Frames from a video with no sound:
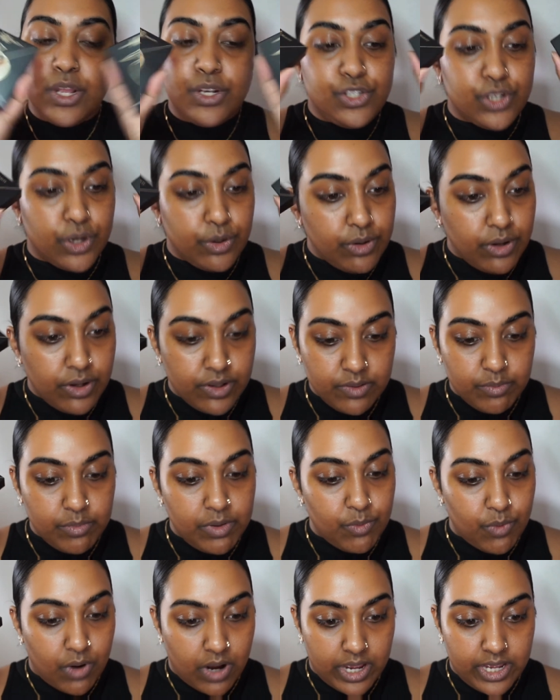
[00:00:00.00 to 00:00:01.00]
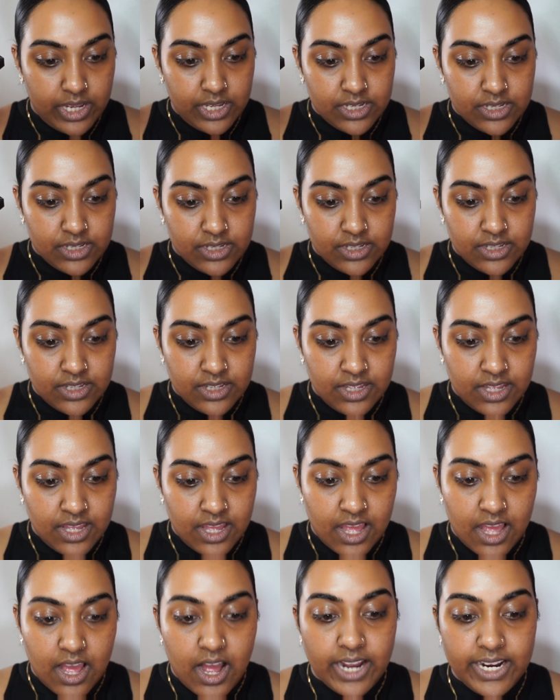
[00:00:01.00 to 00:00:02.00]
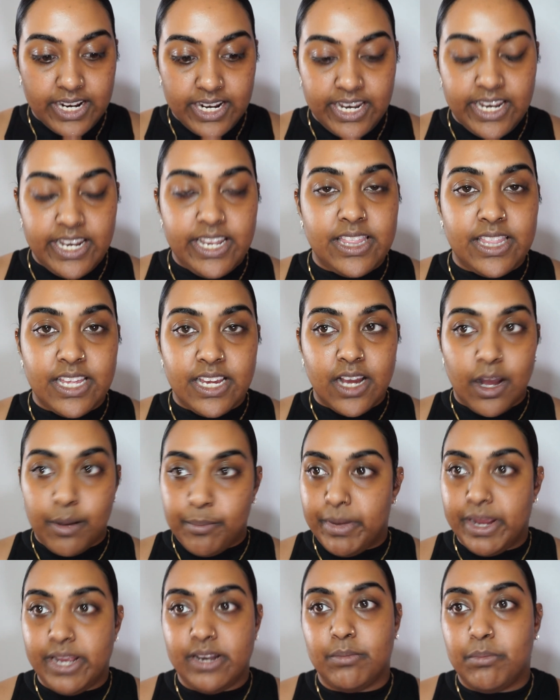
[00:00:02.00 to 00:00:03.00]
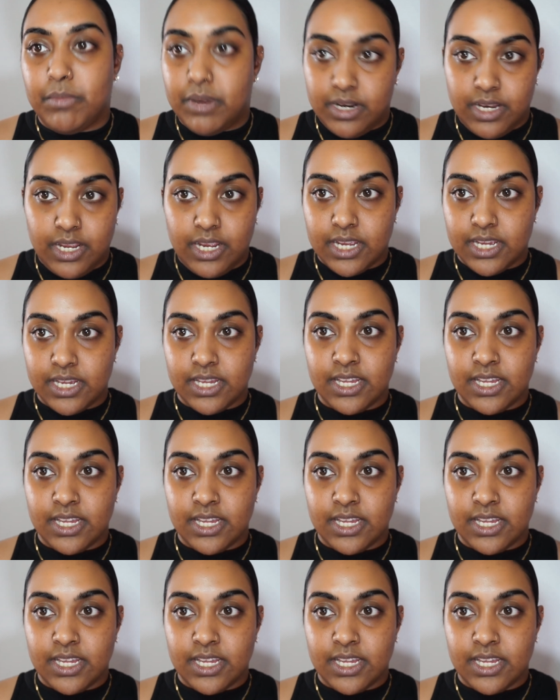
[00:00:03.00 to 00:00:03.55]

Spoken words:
Don't ask me why. I clearly think I'm made of money.